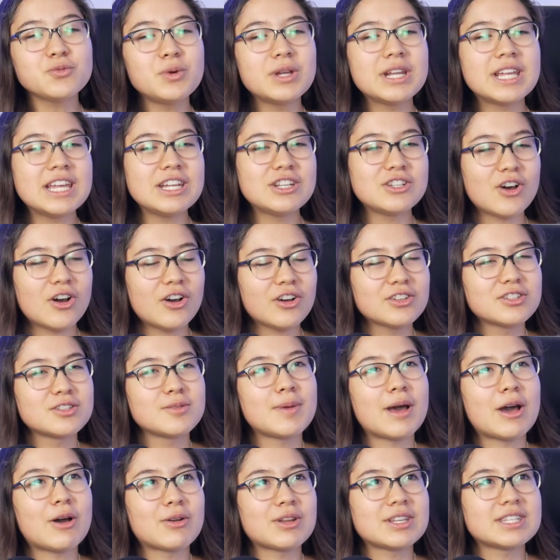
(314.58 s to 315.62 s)
what he talks
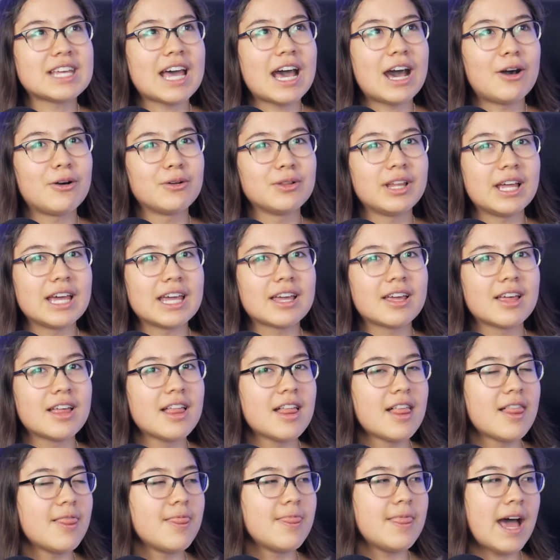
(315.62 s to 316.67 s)
about, is how, like,
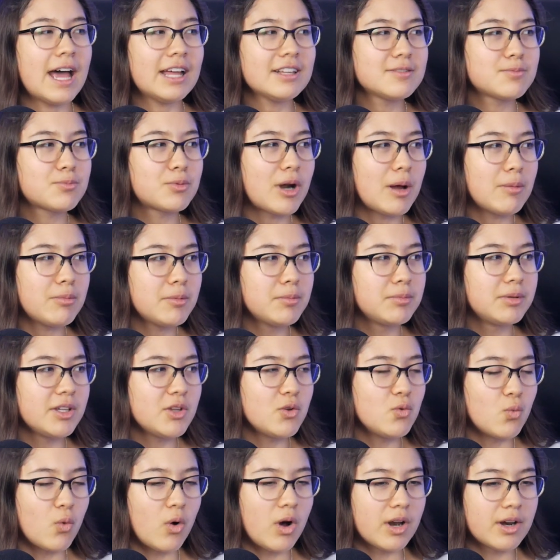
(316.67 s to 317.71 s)
that's
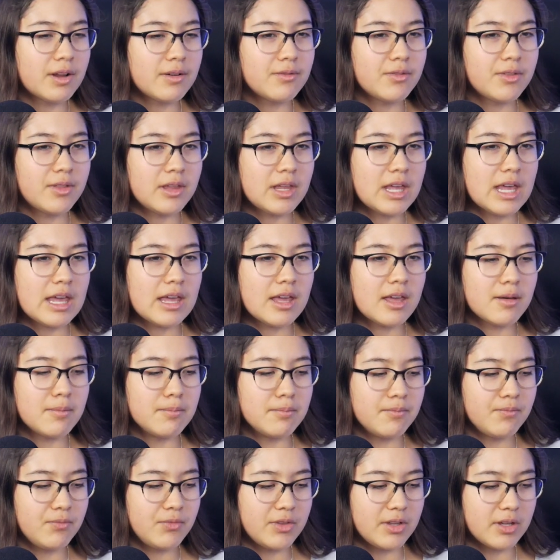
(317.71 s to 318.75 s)
probably one of the
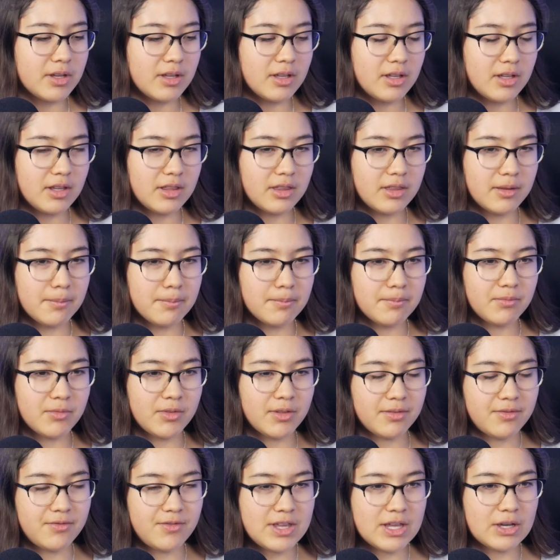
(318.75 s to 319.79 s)

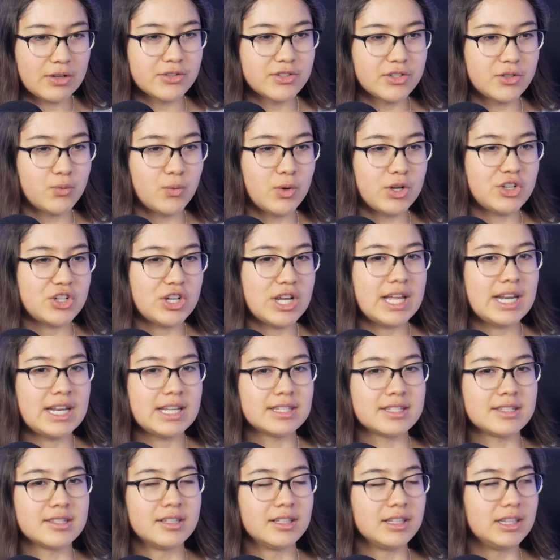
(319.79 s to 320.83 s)
fields in which it
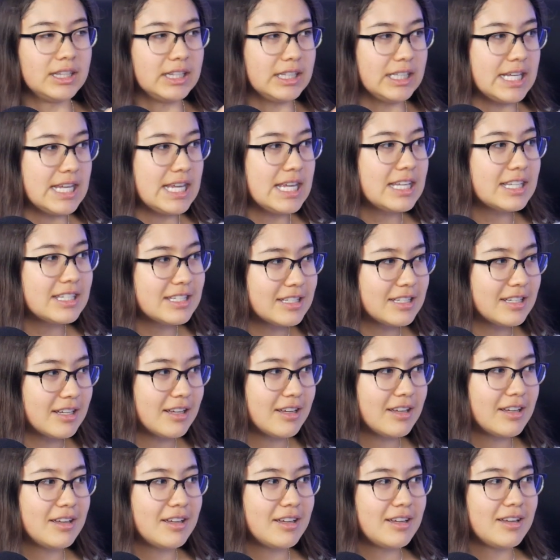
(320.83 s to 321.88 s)
is the least
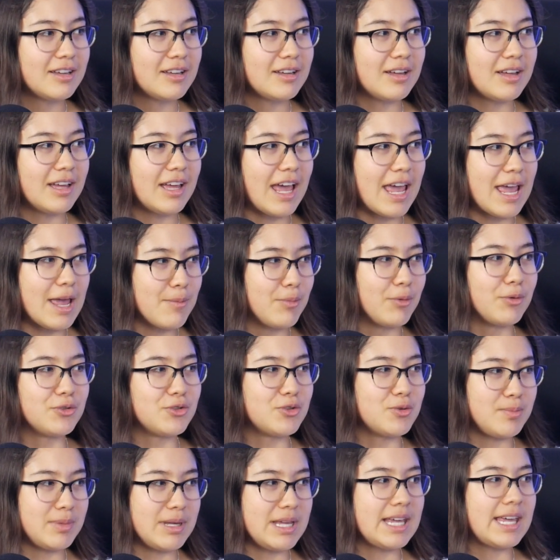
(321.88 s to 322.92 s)
able
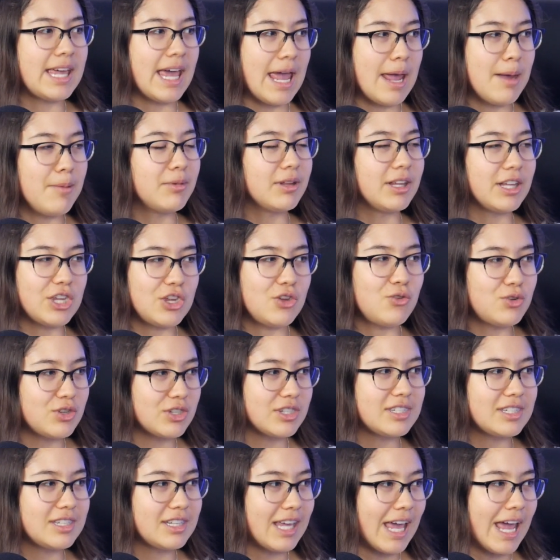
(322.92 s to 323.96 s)
to be gamed. Like, you
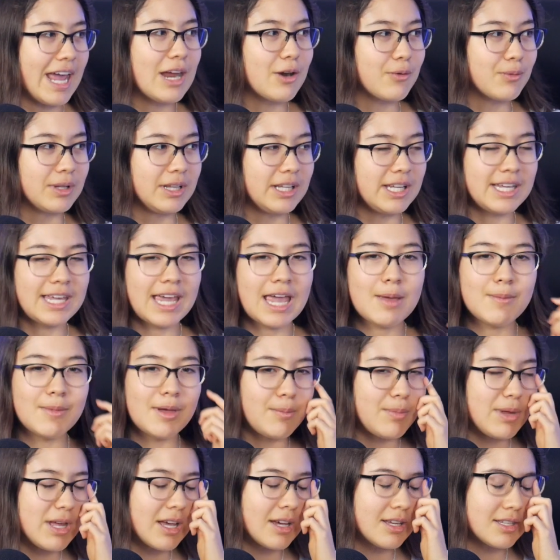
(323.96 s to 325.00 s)
just can't really game
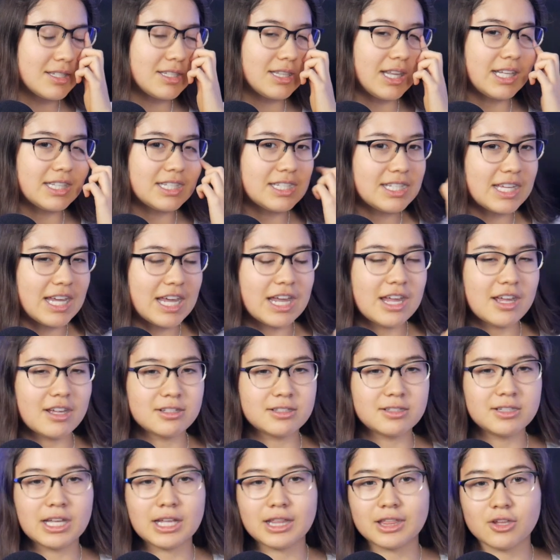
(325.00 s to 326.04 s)
it, because let's say
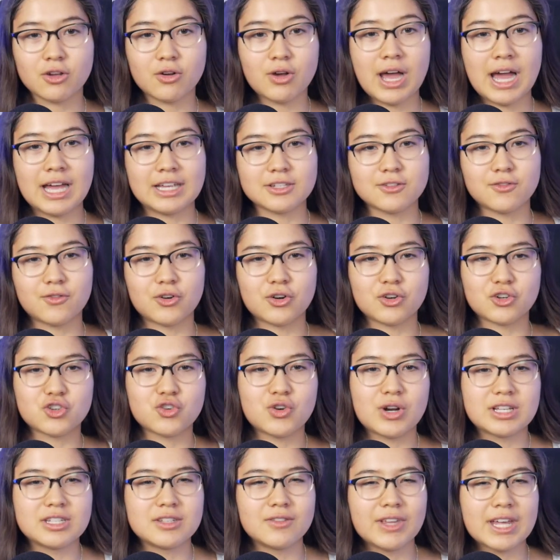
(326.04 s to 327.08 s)
like they'll ask for
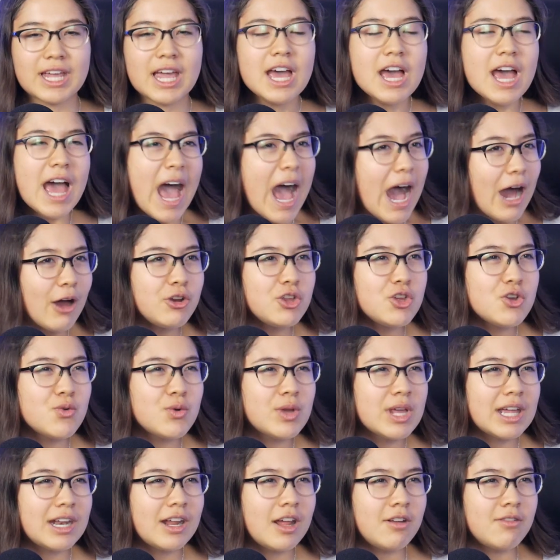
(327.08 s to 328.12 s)
tricks of like, how do you
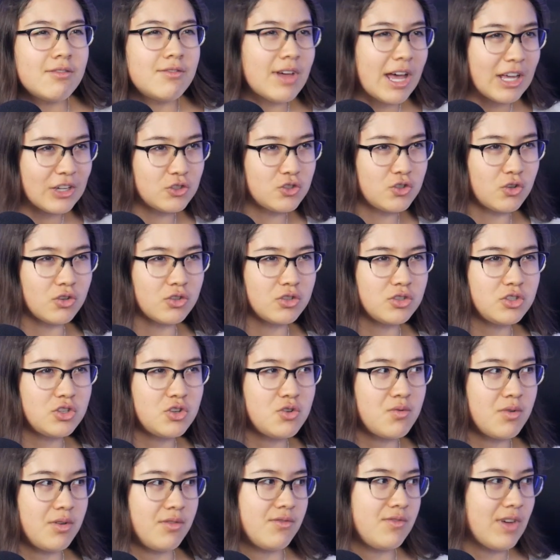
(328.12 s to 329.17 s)
get investors
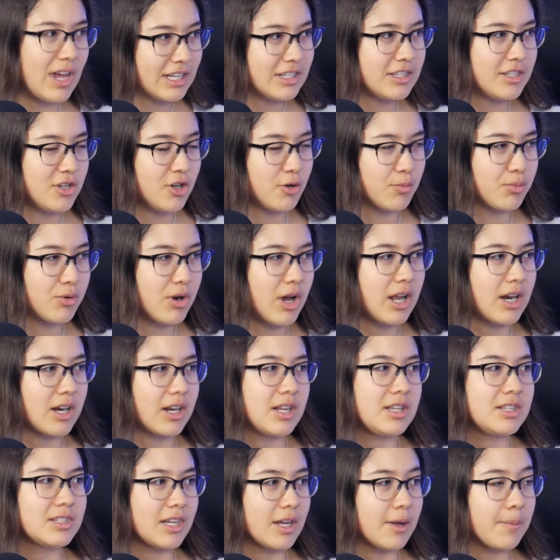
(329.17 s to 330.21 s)
to invest in your
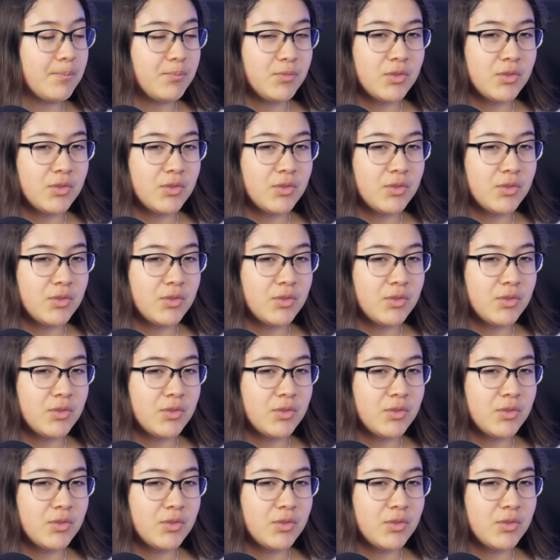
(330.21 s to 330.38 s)
product? He's like,